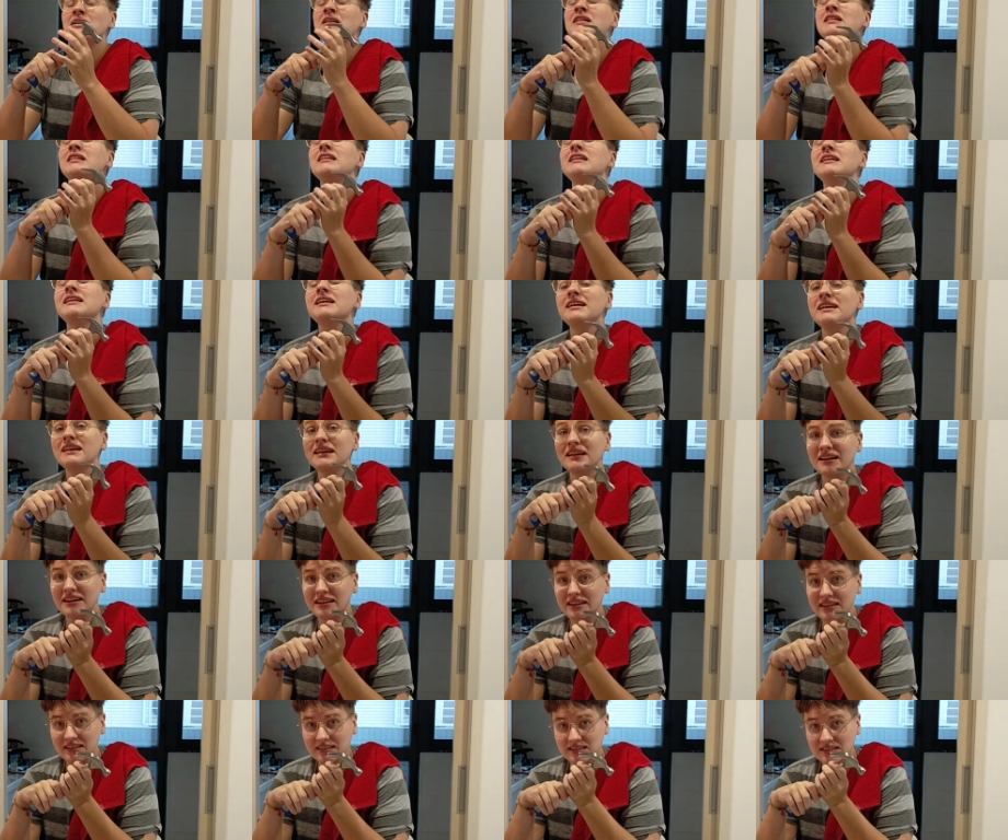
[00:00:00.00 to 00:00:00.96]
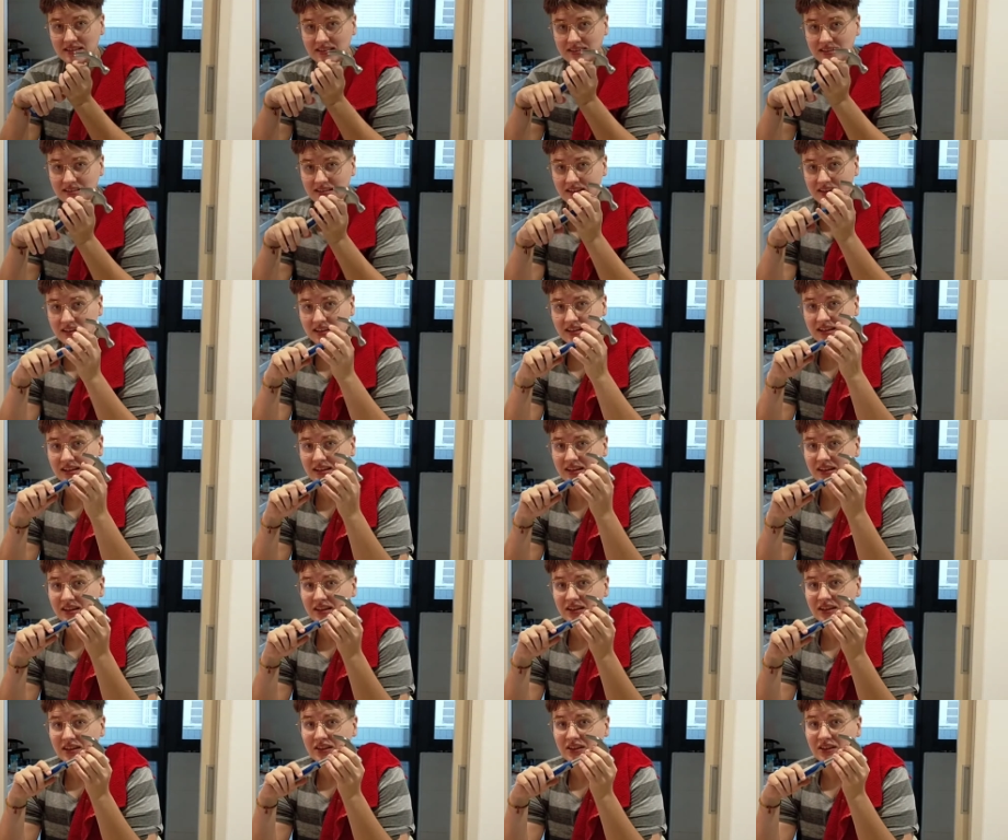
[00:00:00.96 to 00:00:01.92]
Please,
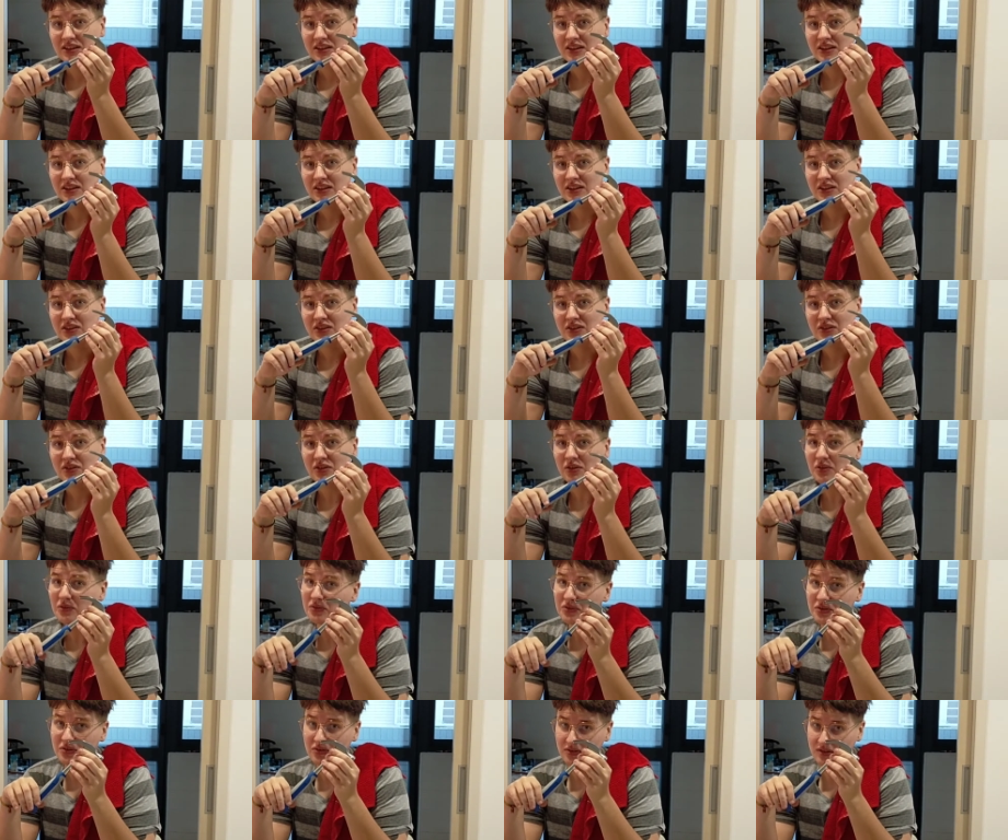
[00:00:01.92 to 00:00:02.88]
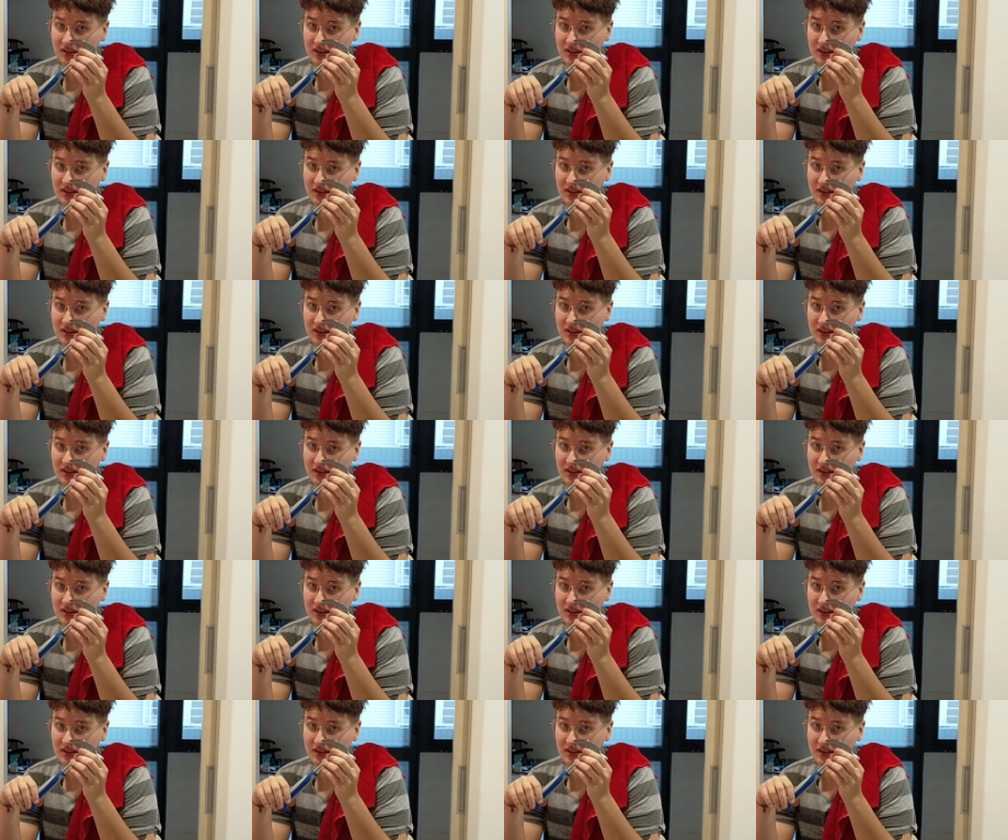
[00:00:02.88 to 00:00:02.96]
don't do